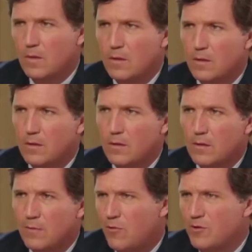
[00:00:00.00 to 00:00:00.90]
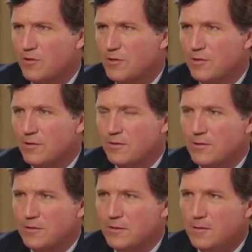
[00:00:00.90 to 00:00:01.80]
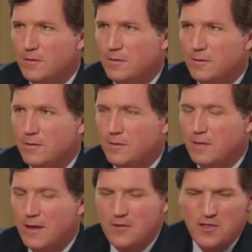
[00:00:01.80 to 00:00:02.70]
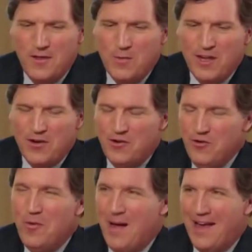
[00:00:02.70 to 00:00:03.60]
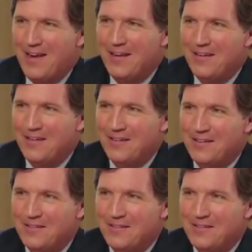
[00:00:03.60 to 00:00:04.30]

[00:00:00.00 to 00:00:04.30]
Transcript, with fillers: because he knows that Russia's in his camp because they're in a more solid alliance with the United States about it.